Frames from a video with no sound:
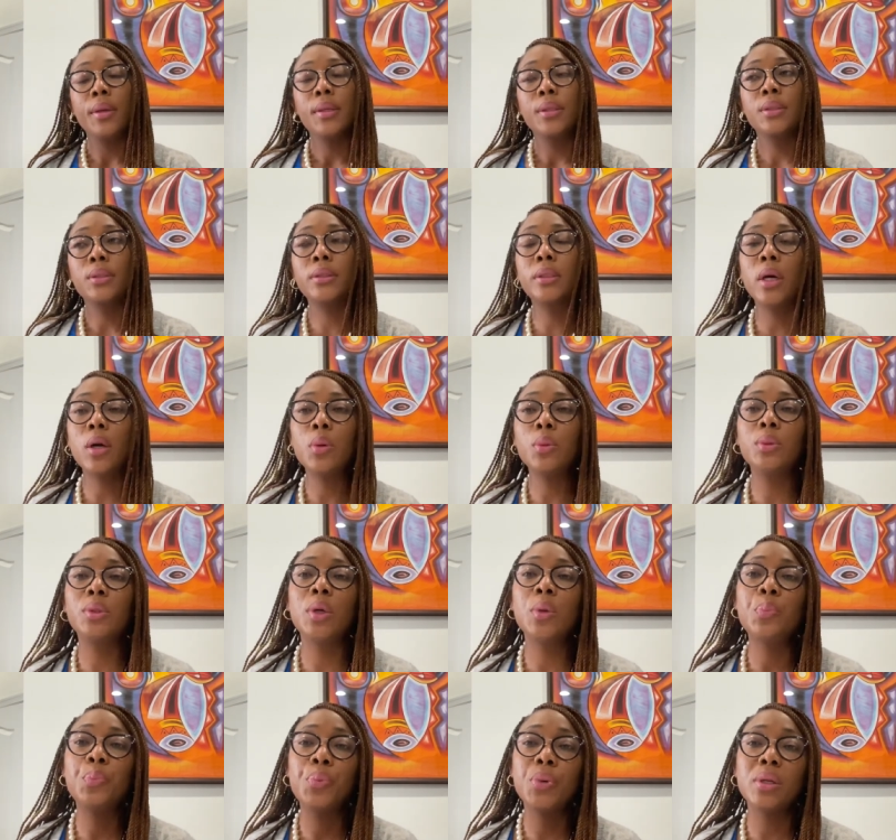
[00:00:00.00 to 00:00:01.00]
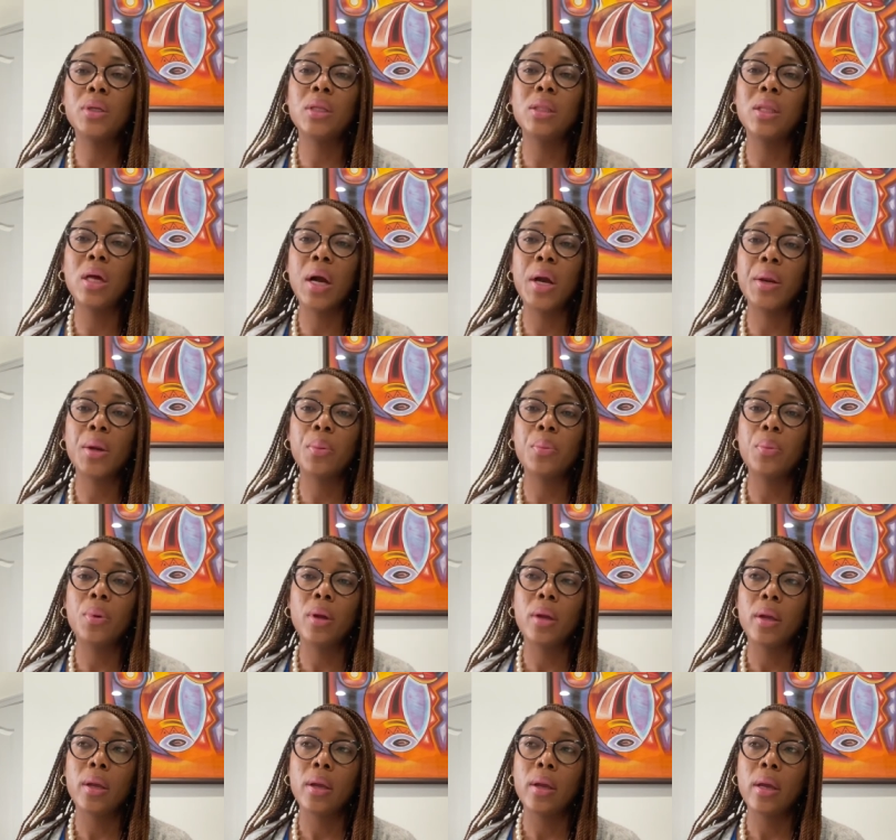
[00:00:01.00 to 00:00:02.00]
so don't put a lot of
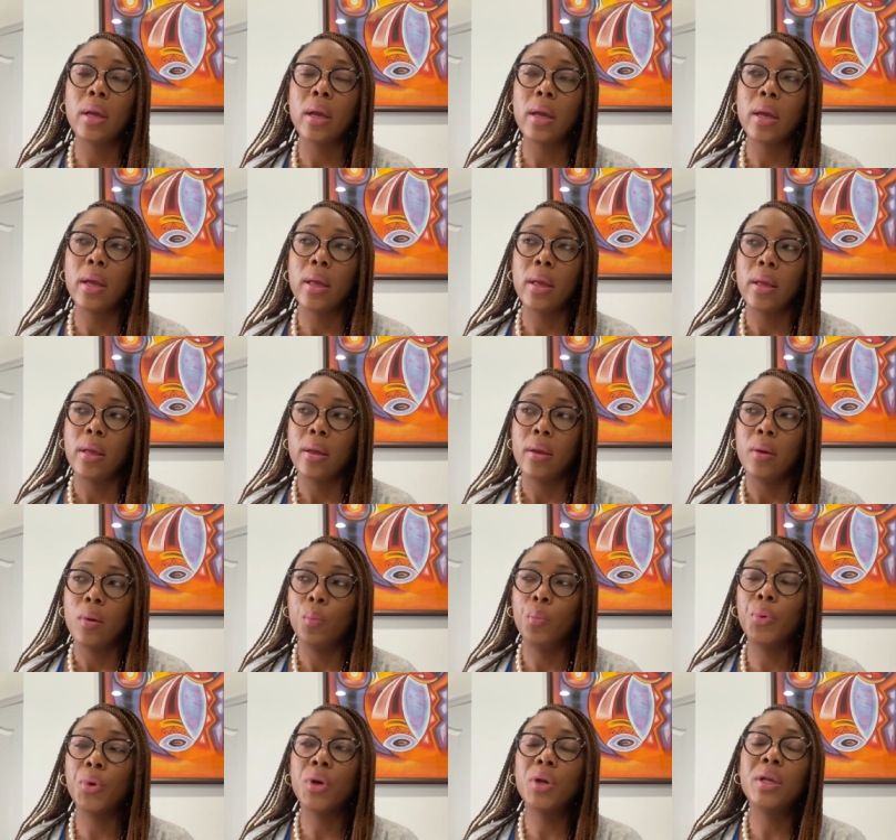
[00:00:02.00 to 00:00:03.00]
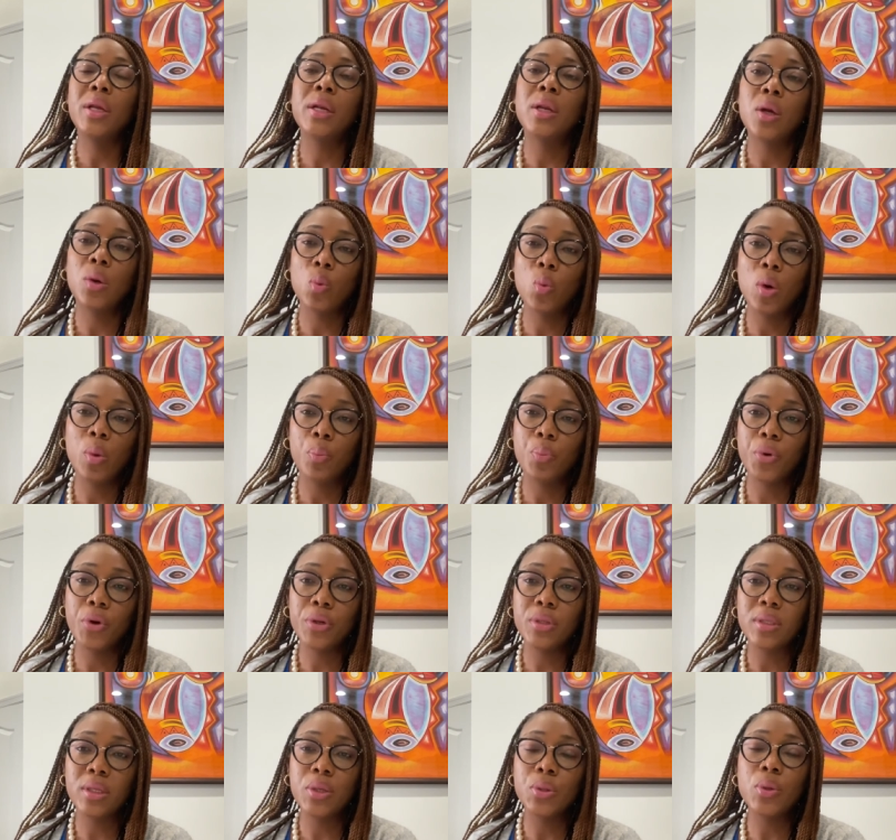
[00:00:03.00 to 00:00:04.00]
burden on one
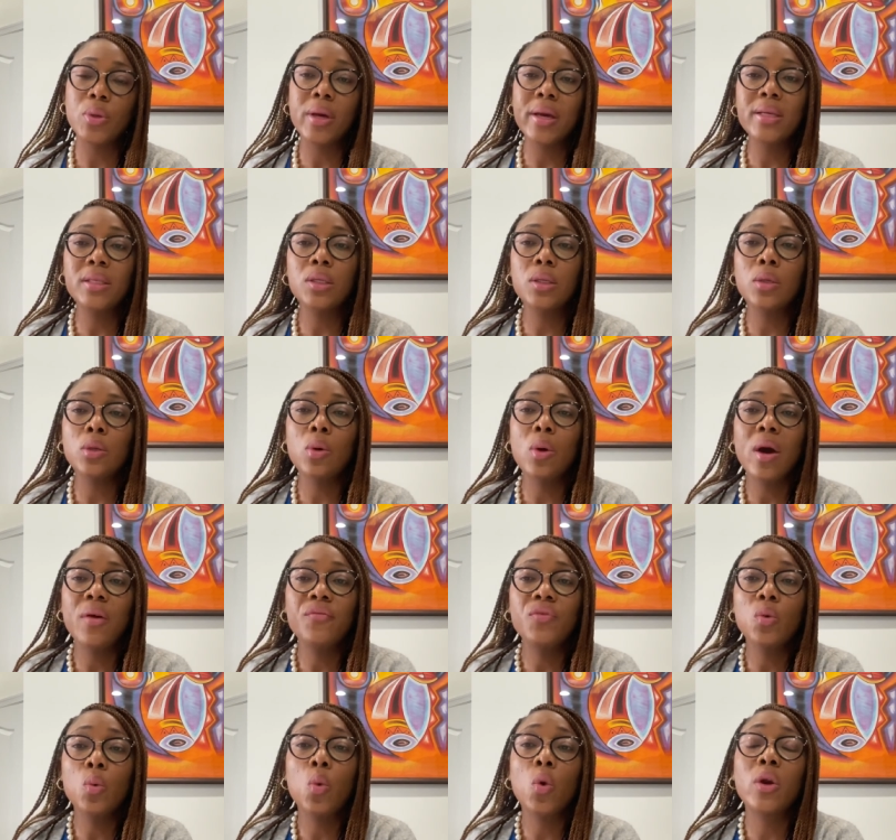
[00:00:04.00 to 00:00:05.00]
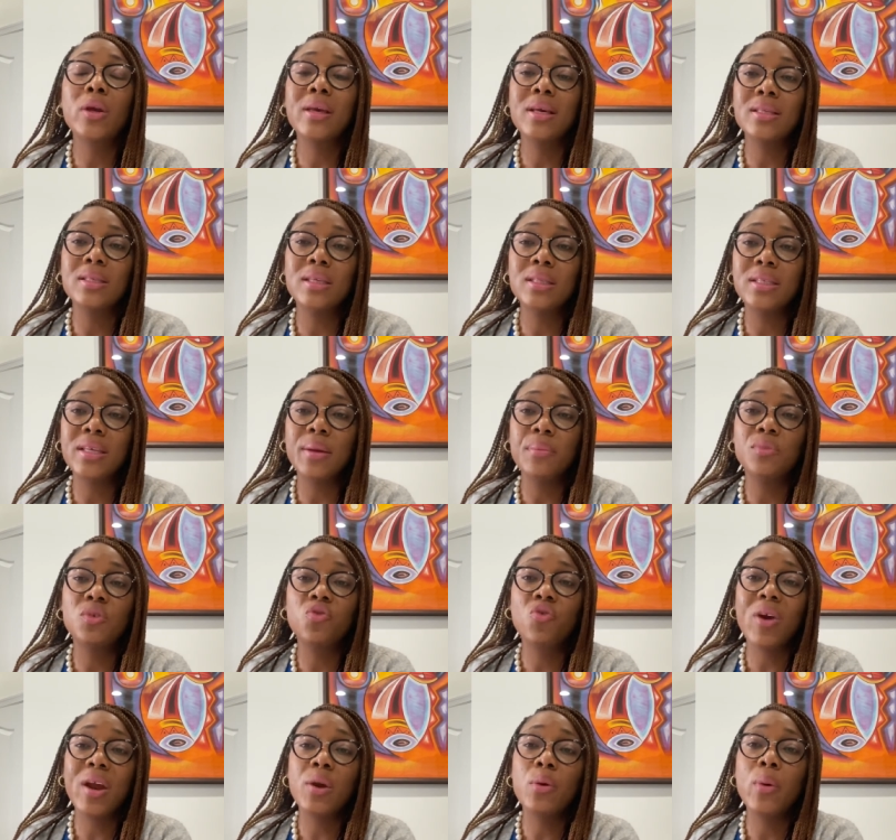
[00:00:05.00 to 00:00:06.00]
person. You guys, you have to work as a team.
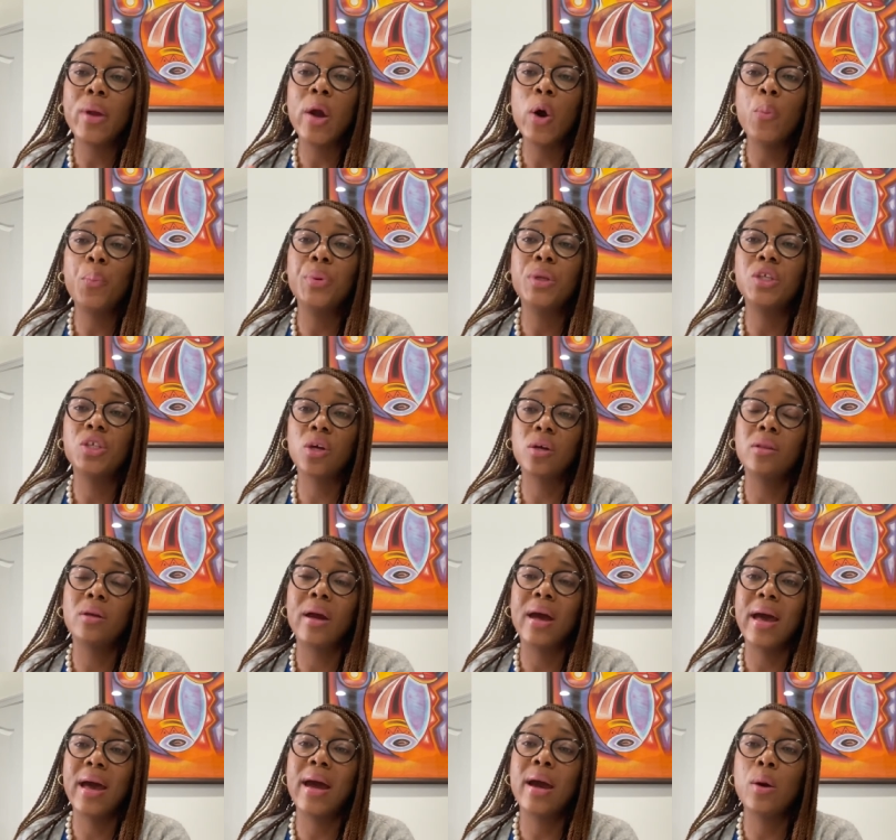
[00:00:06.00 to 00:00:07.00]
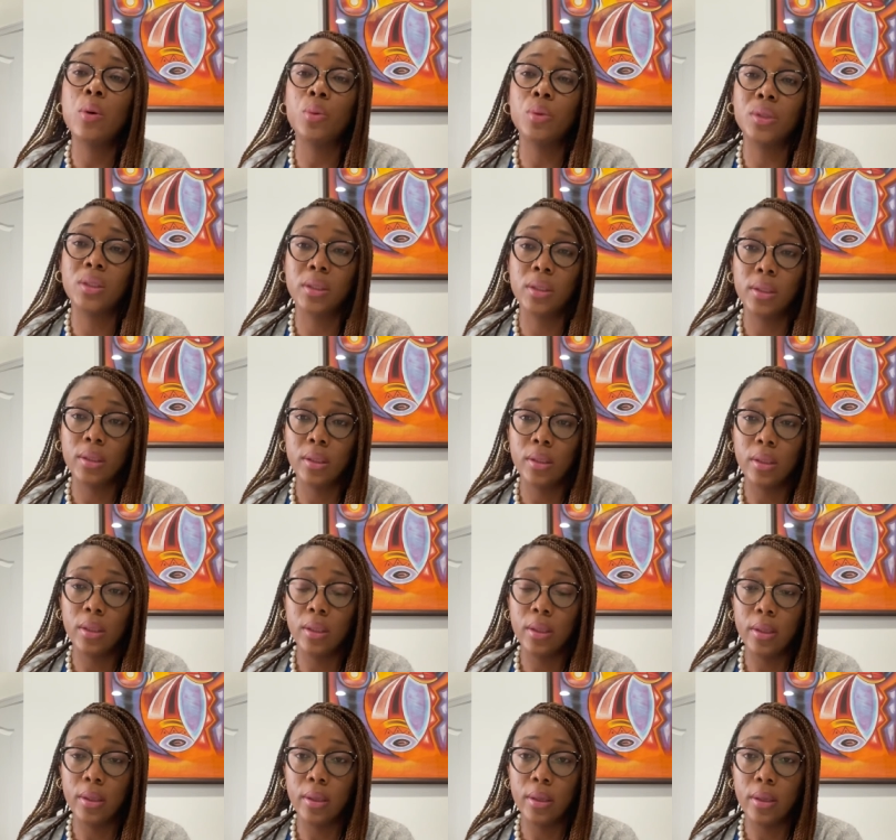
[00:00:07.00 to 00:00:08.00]
Try to help each other out.
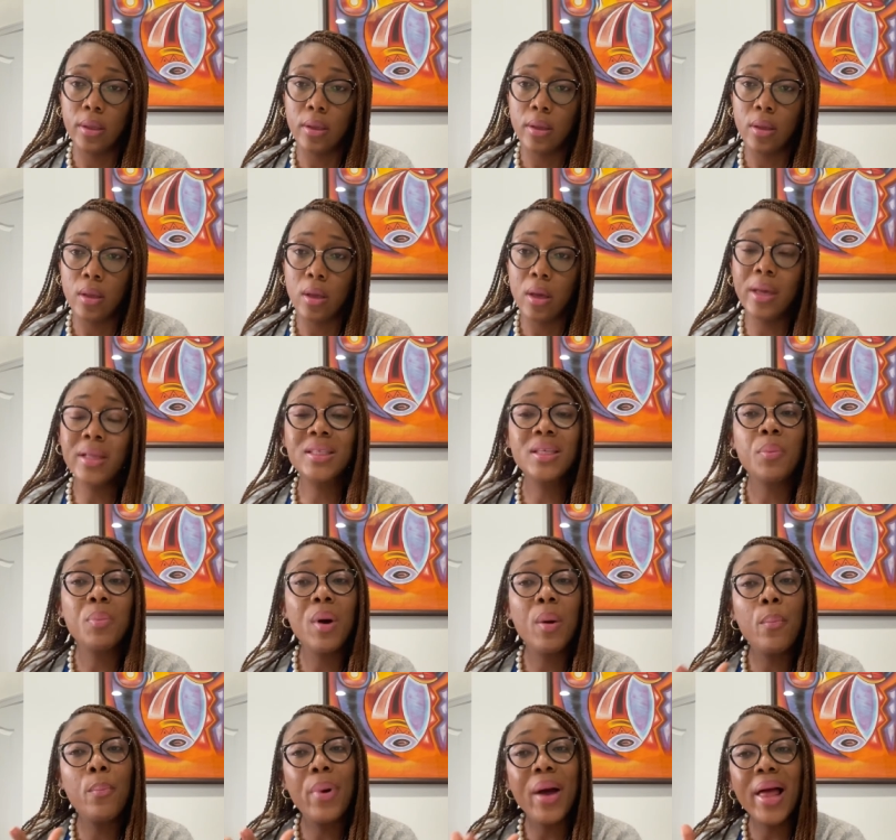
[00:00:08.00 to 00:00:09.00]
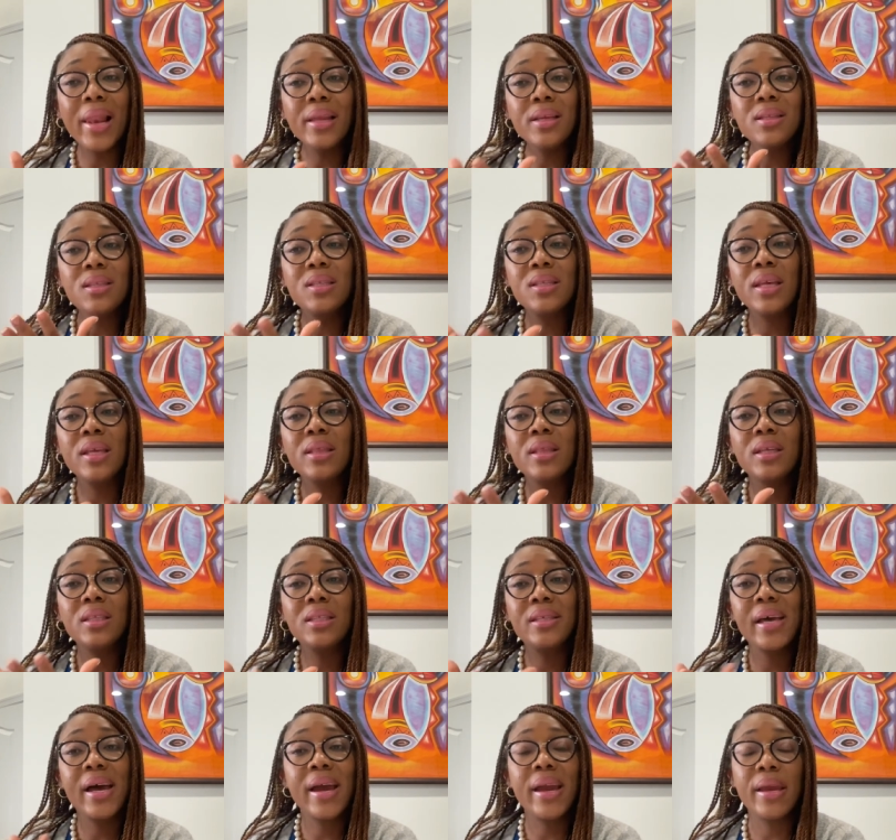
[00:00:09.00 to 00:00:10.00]
It's about balancing the
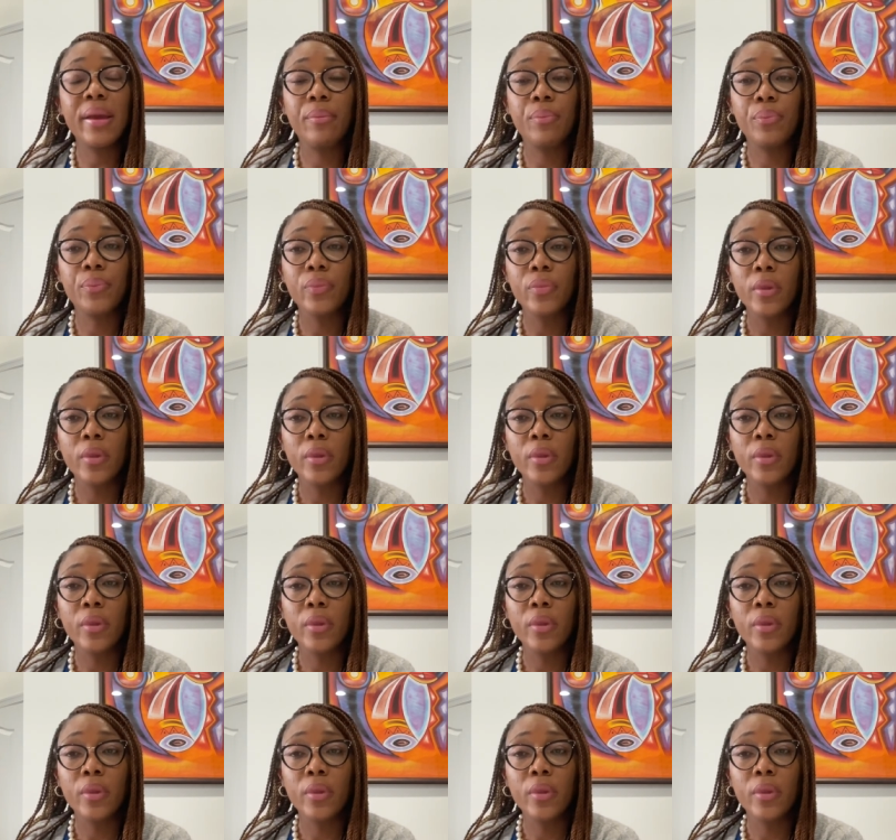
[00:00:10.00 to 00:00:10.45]
time.